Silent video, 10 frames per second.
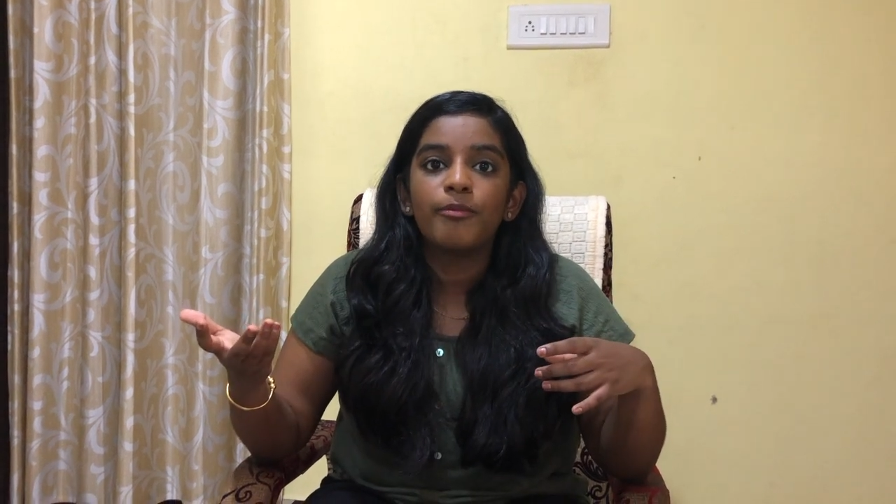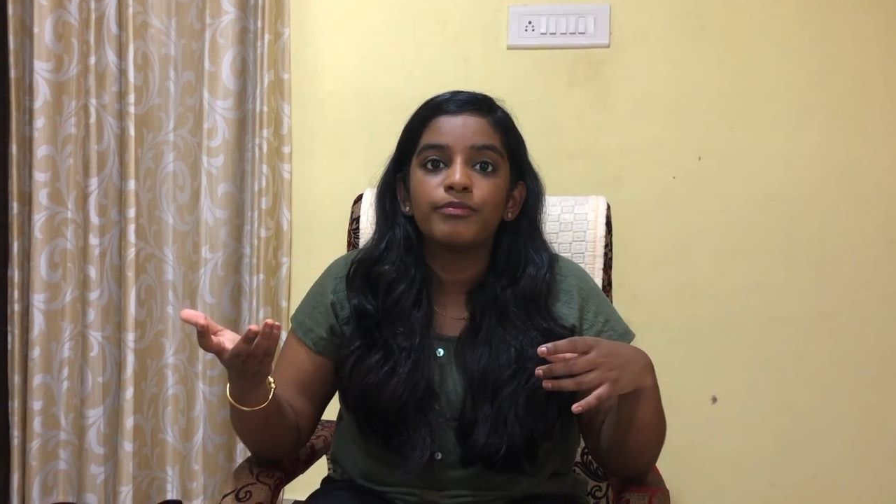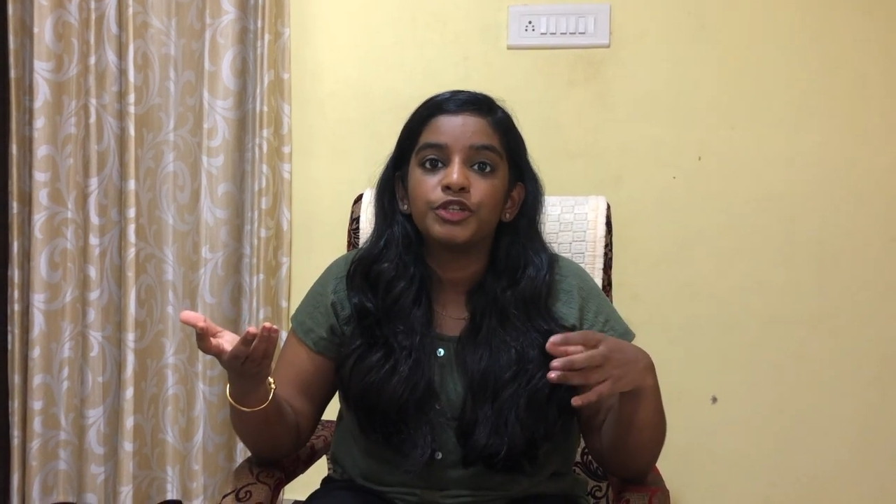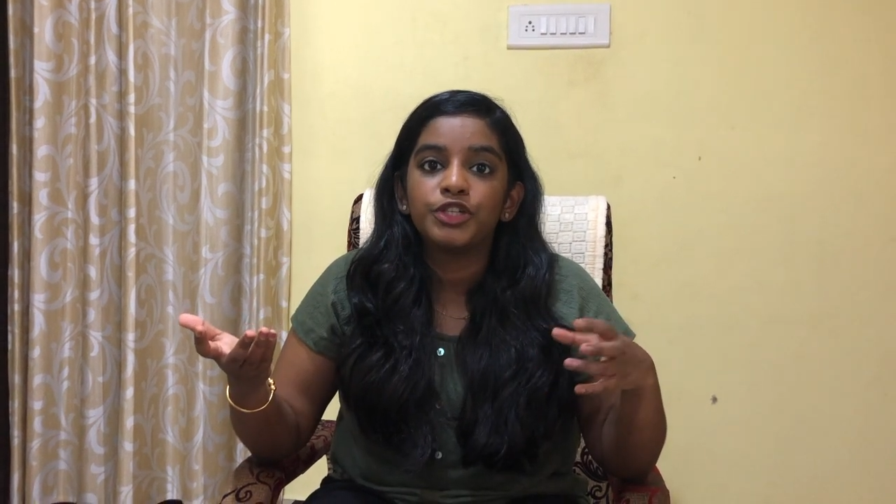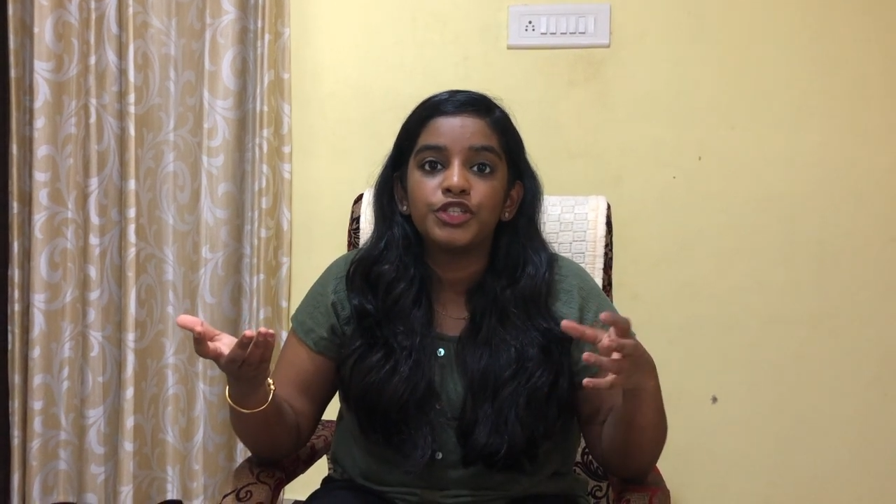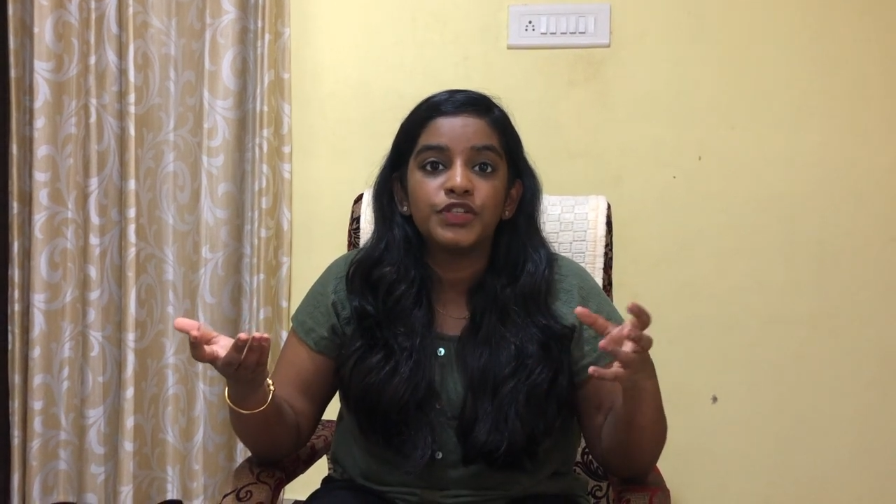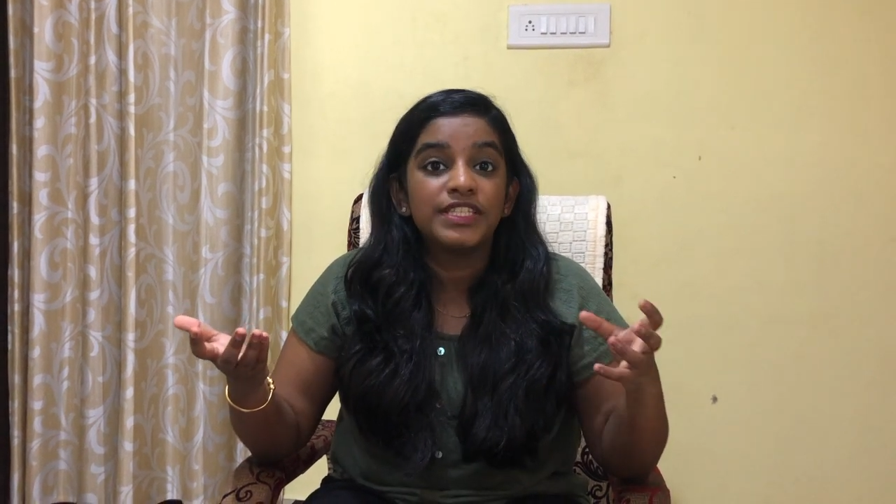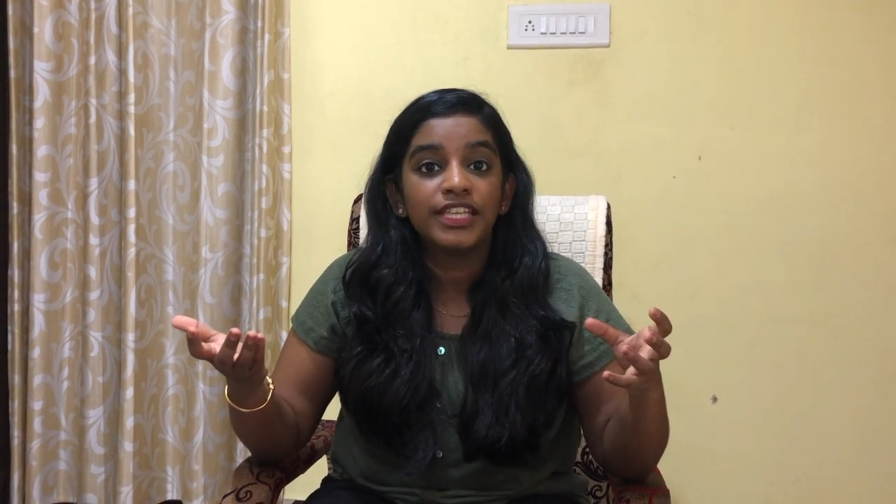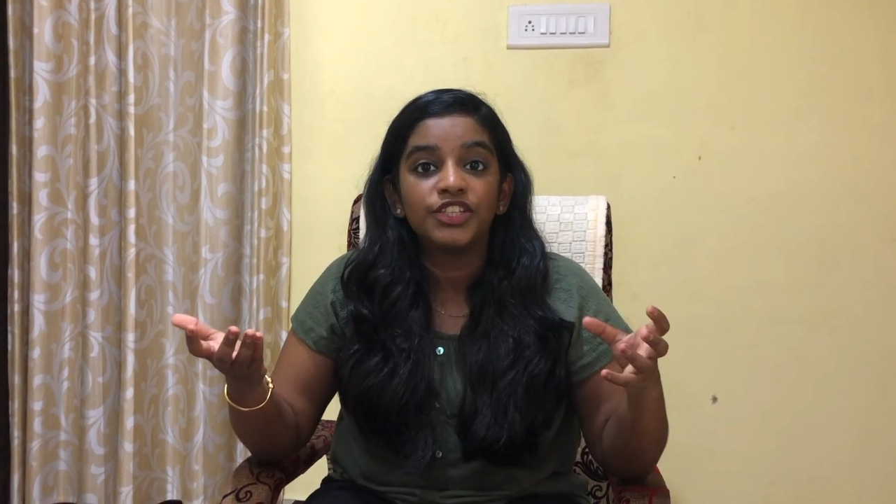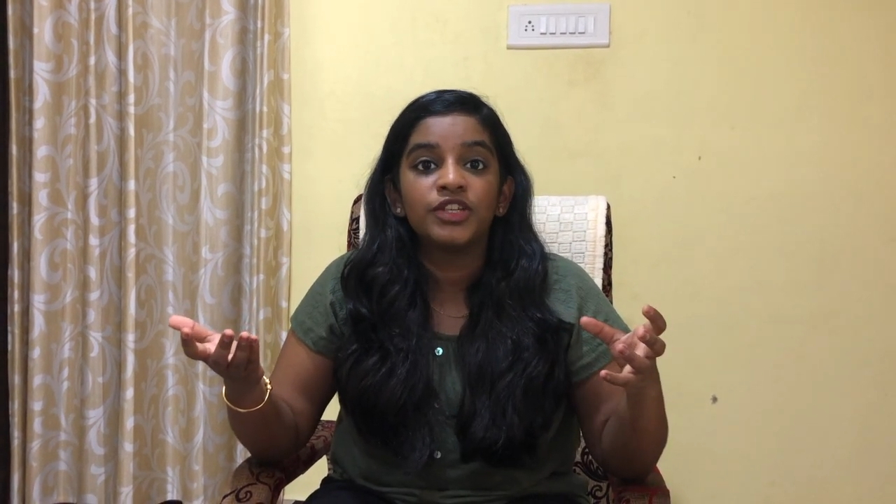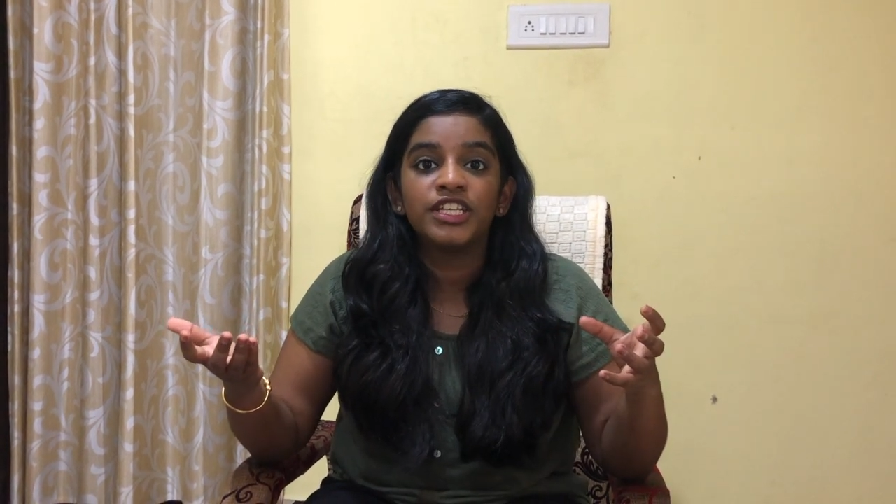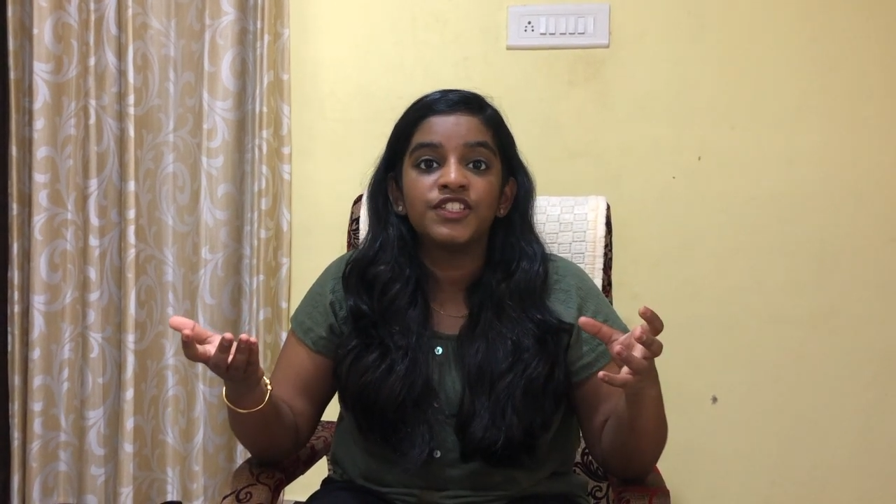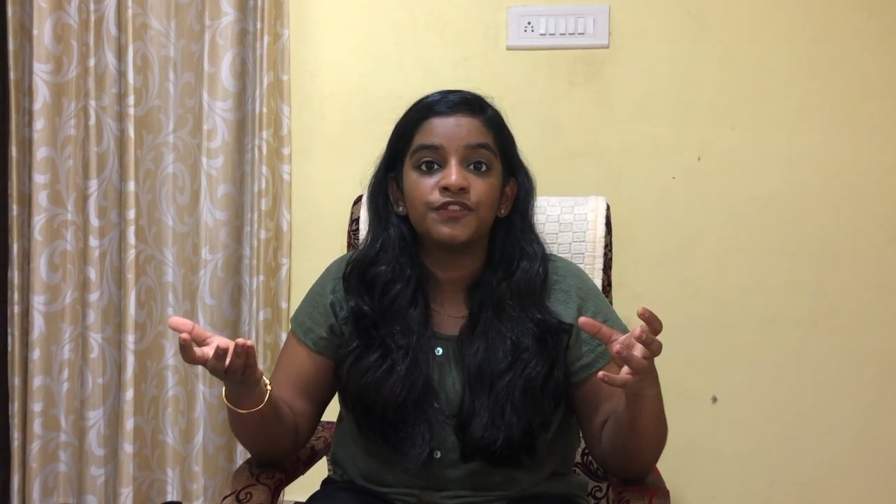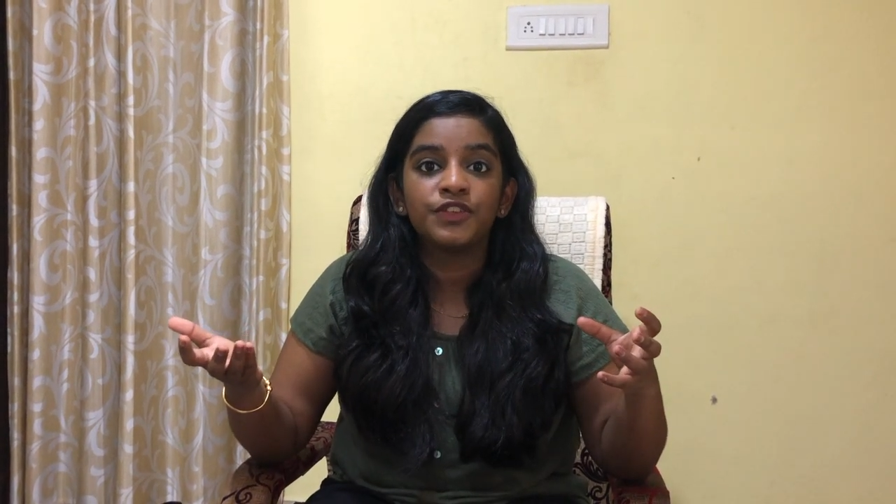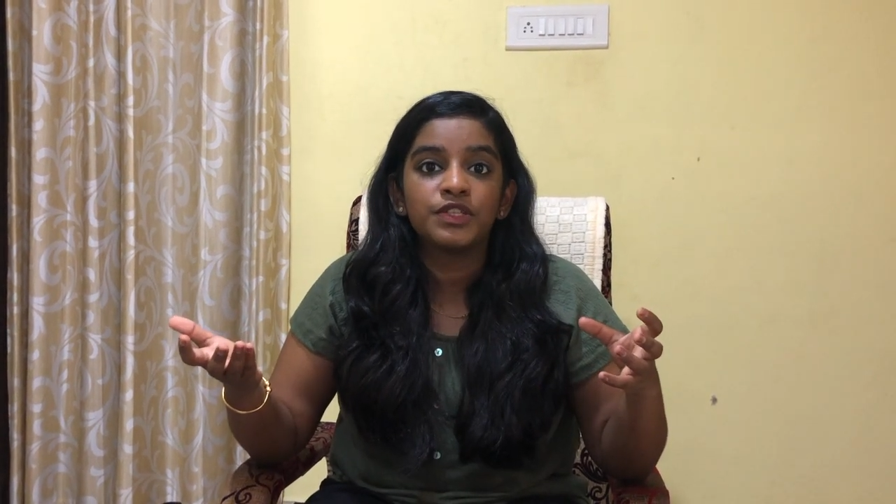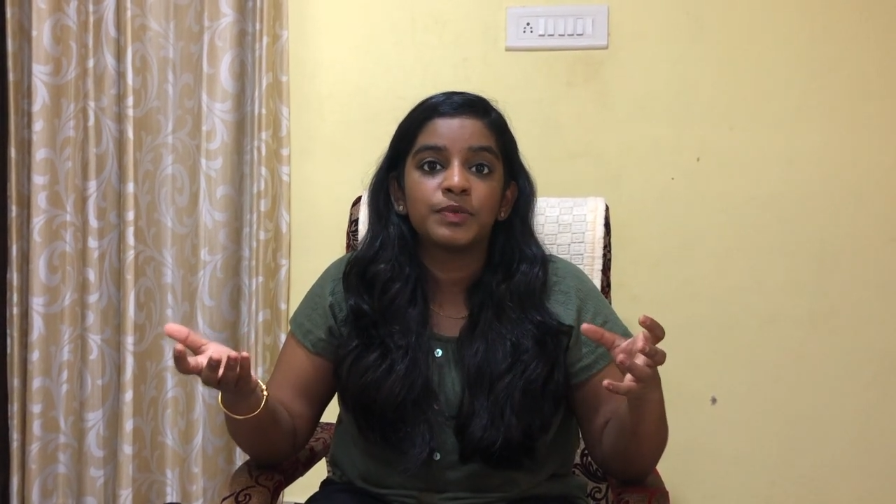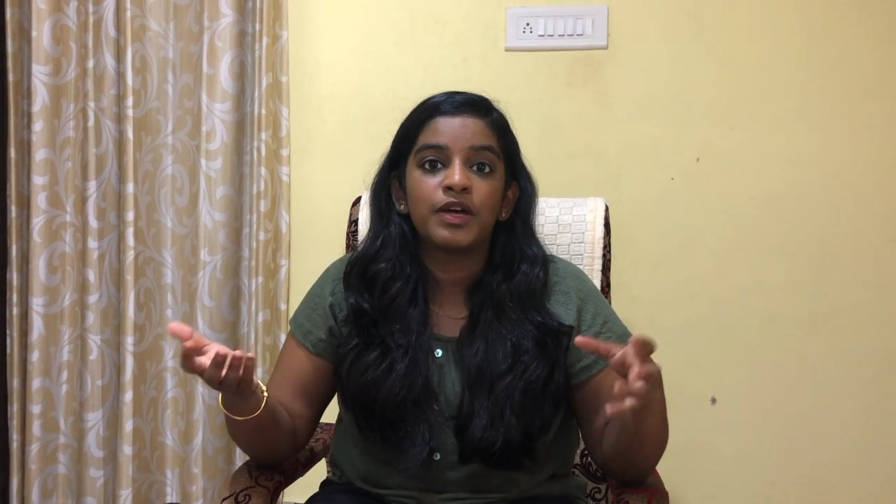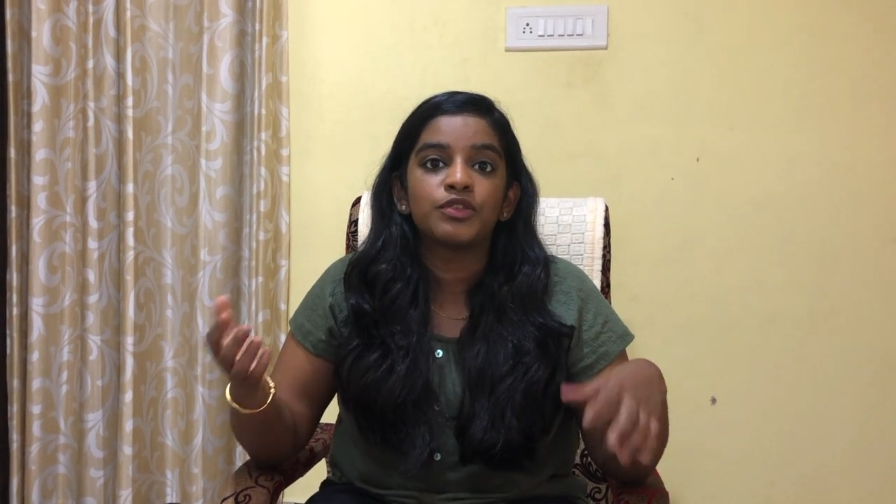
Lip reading: you can use it in your interview as well.